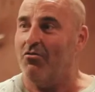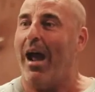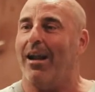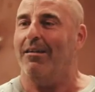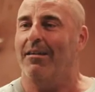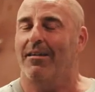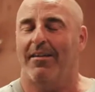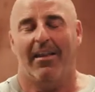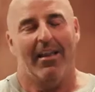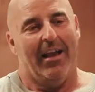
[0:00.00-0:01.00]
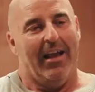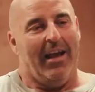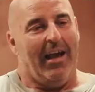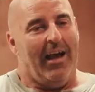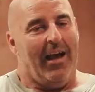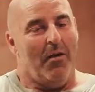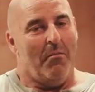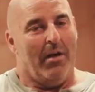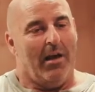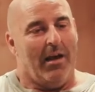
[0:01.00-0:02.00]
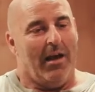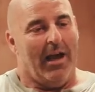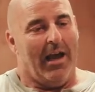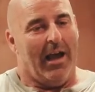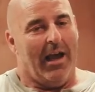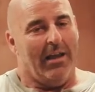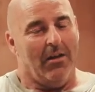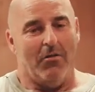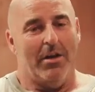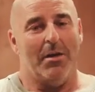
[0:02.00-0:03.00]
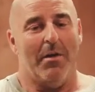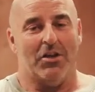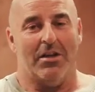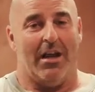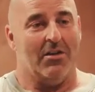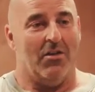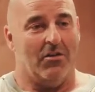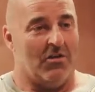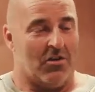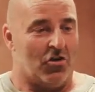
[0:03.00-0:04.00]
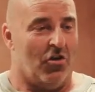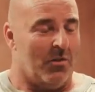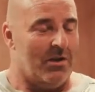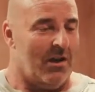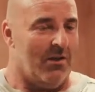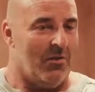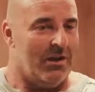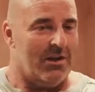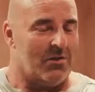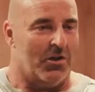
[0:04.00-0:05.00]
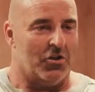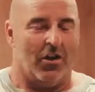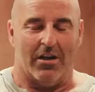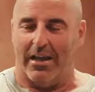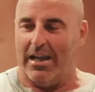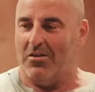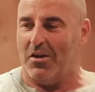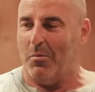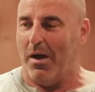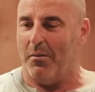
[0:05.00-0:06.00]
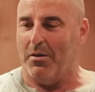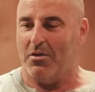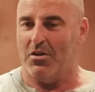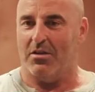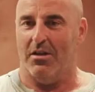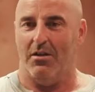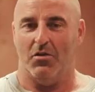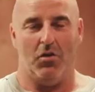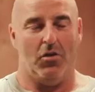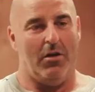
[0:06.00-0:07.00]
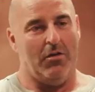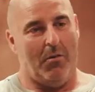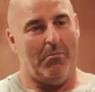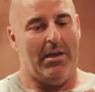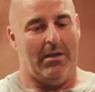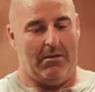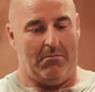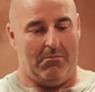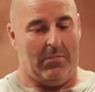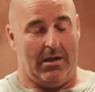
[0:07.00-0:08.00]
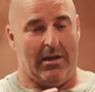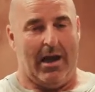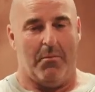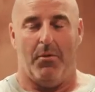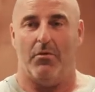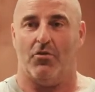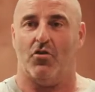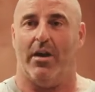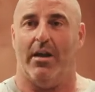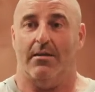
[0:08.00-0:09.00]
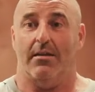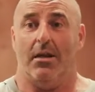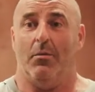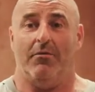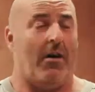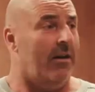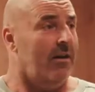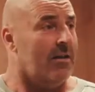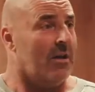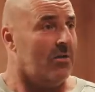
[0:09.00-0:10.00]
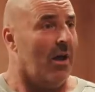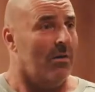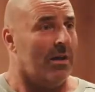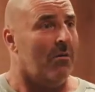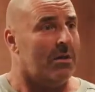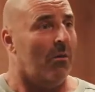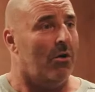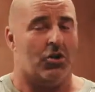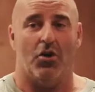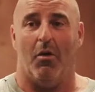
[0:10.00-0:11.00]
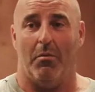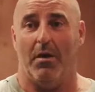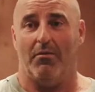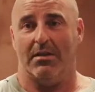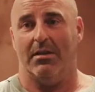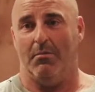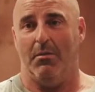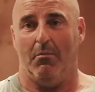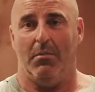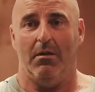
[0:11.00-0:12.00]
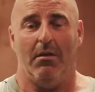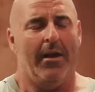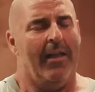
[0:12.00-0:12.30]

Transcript: ran. Now the reason I mention that is not to shock you, although it is quite shocking, I guess, looking back, but it's just that, so you got me and Kay, both trained to deal with violence. That was our job. I mean, obviously, me,